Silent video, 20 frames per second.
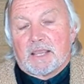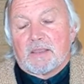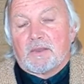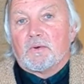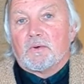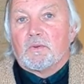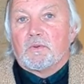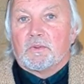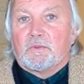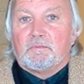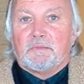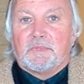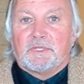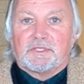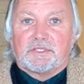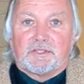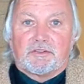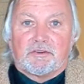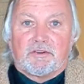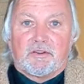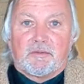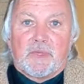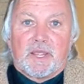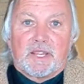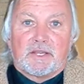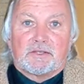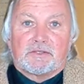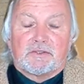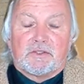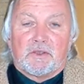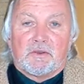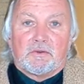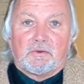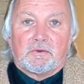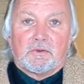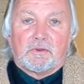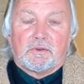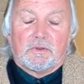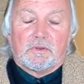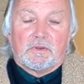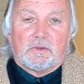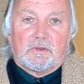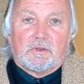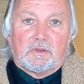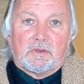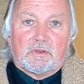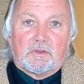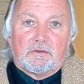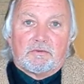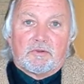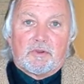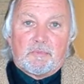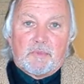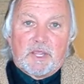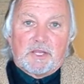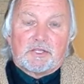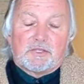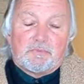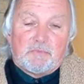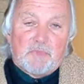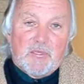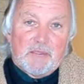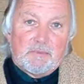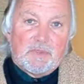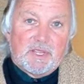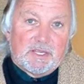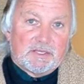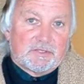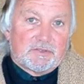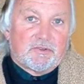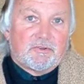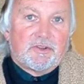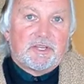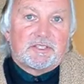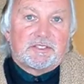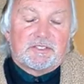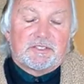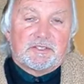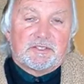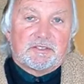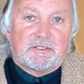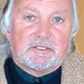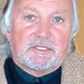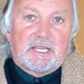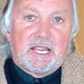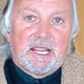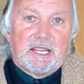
I call him Mr. Ramesh, though Ramesh may be his Christian